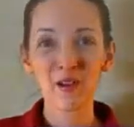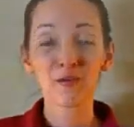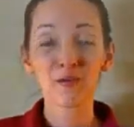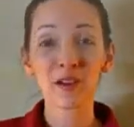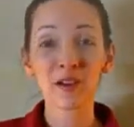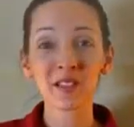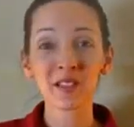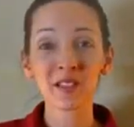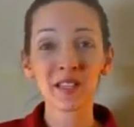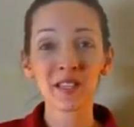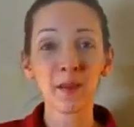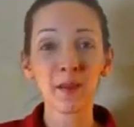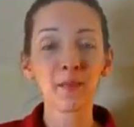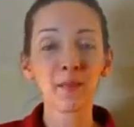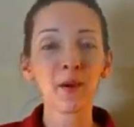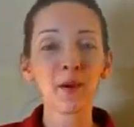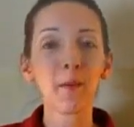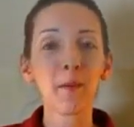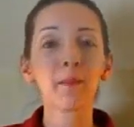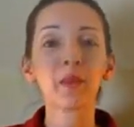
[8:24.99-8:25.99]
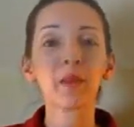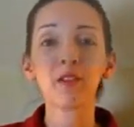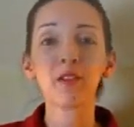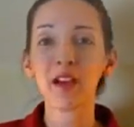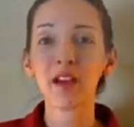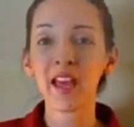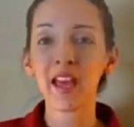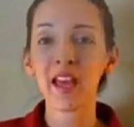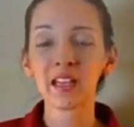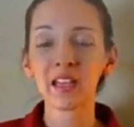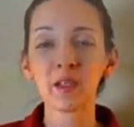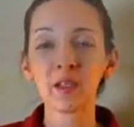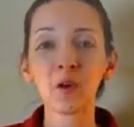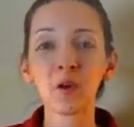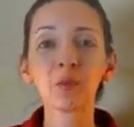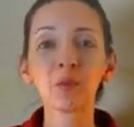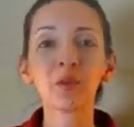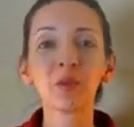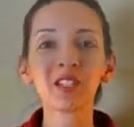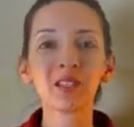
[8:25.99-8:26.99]
For example, if I had
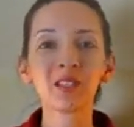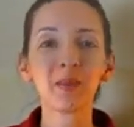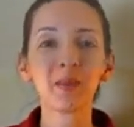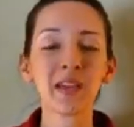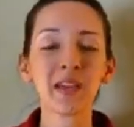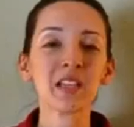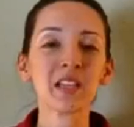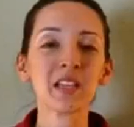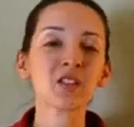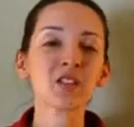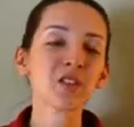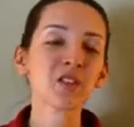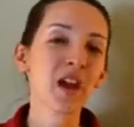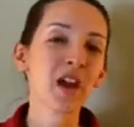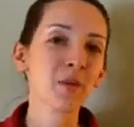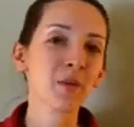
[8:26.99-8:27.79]
known more Spanish,